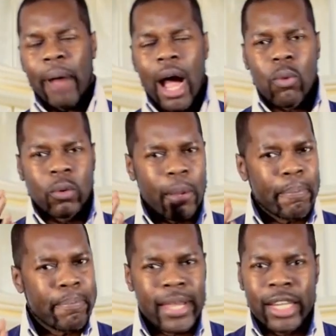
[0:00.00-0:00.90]
But I want to
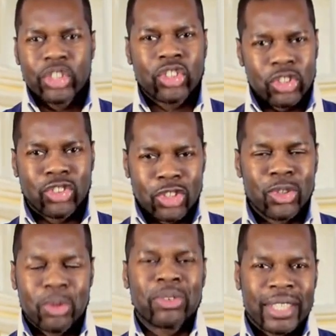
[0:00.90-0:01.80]
minister to
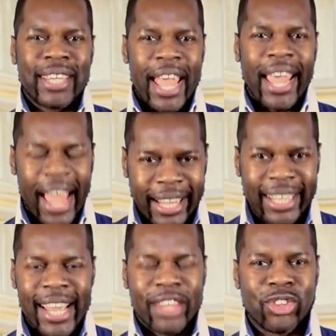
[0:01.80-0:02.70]
you today
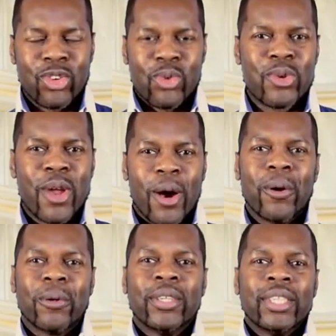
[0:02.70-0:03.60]
and let you
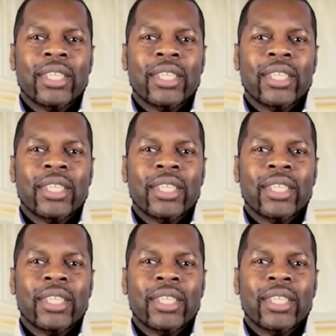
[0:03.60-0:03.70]
know